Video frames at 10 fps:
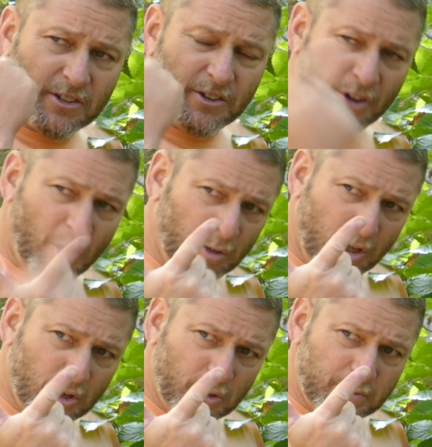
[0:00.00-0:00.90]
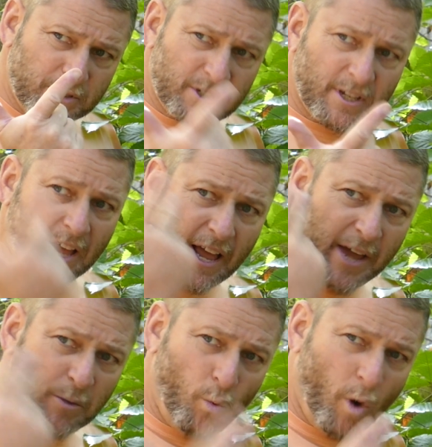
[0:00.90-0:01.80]
no lobes,
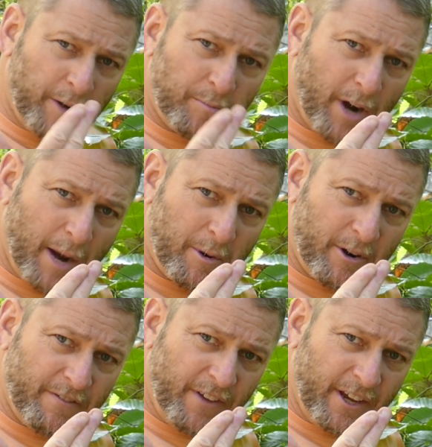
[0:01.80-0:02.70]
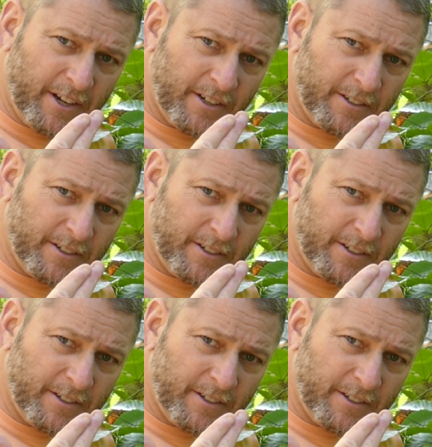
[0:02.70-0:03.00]
and one primary vein.